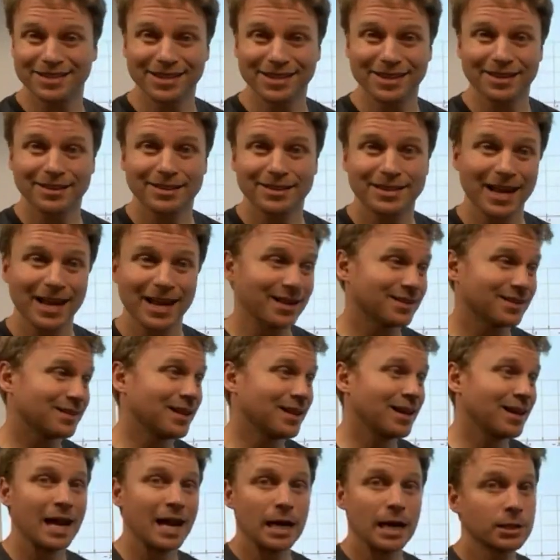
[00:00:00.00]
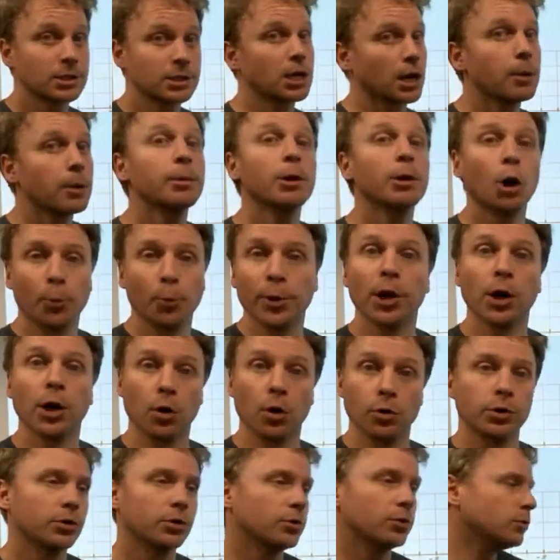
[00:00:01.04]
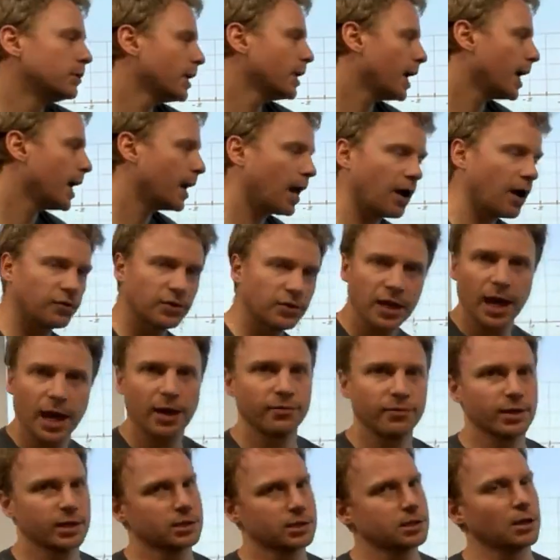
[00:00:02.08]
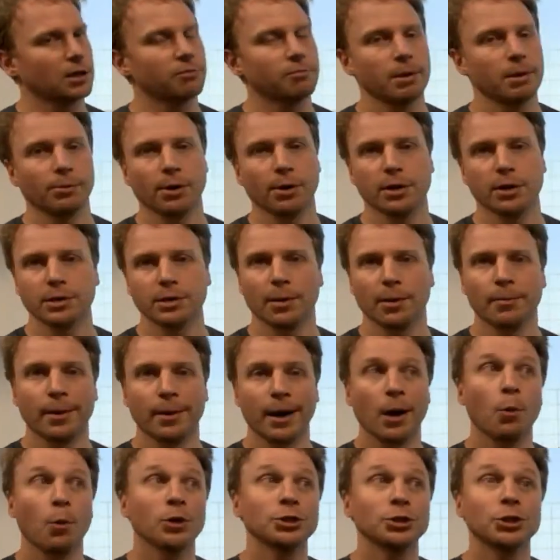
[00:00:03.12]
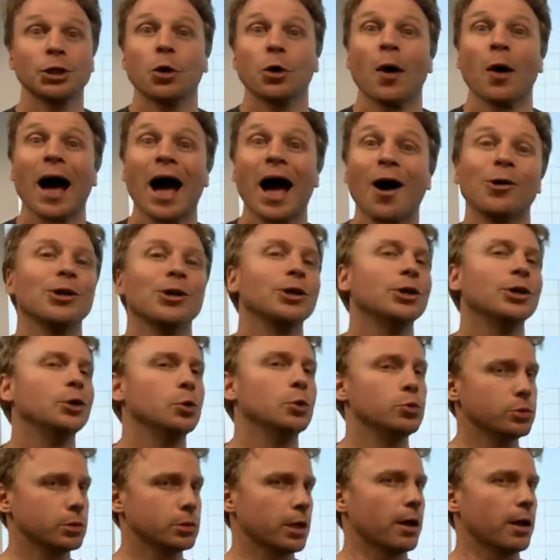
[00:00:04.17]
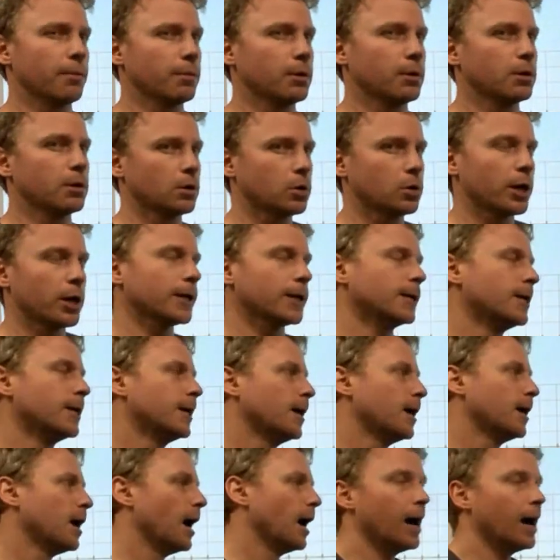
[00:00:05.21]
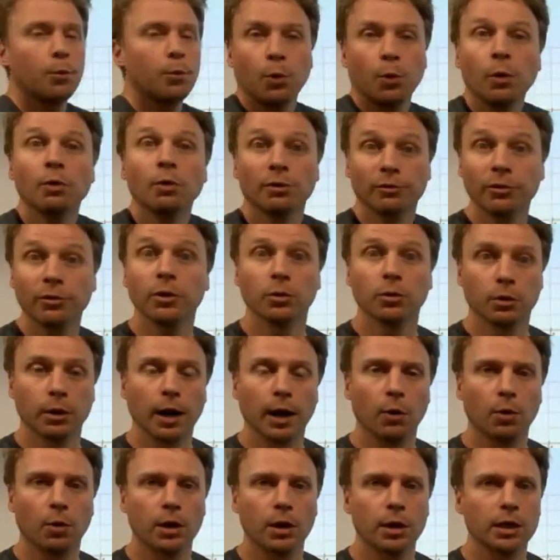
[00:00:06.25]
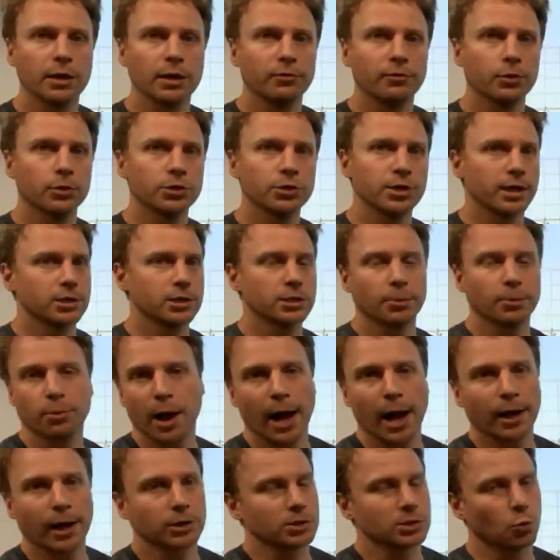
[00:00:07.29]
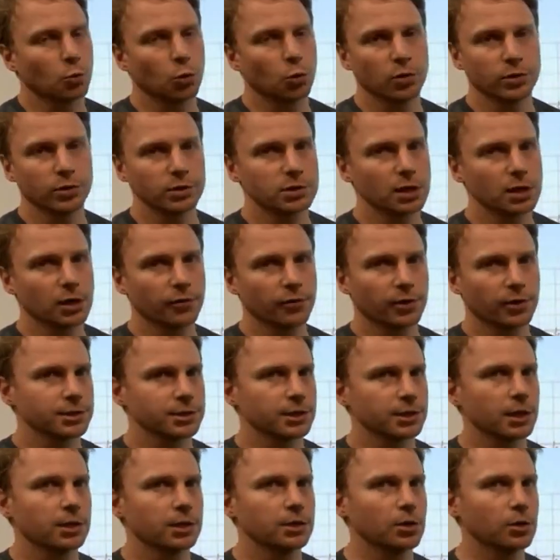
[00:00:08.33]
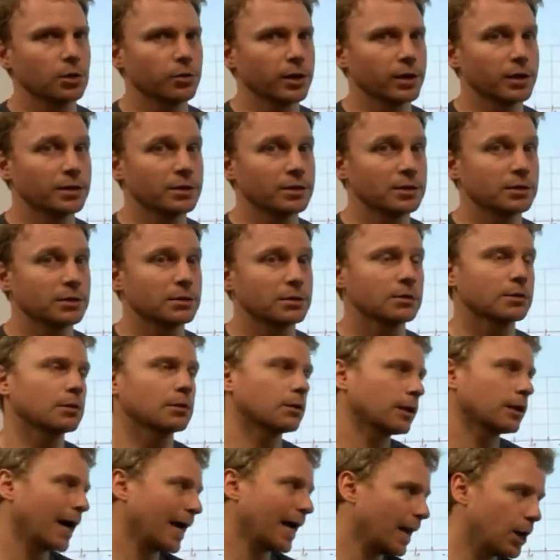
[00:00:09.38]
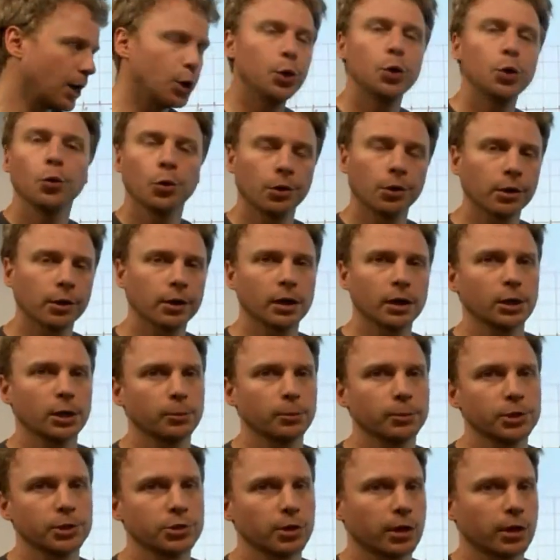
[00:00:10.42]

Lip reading: test, it's going to be open note. You do not have to have that stuff memorized, but I want you to know how to use them, okay? And we'll review. I want to give you a chance to practice more of this stuff because I know that it's kind of newer and a little bit tricky.